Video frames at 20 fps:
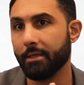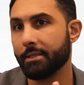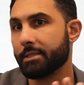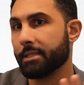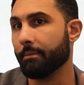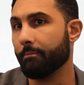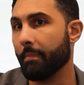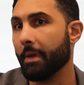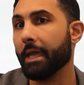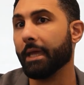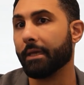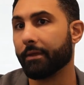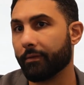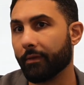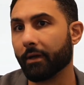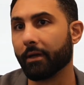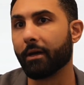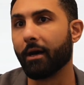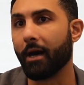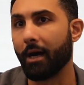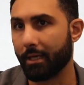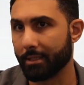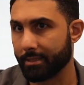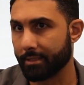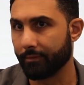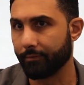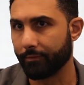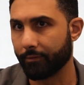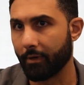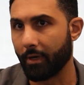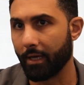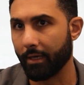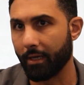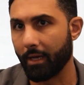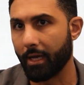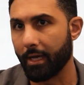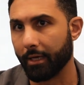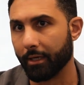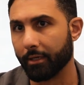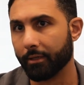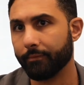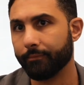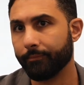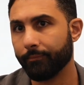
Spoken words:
to make the cost of fraud higher.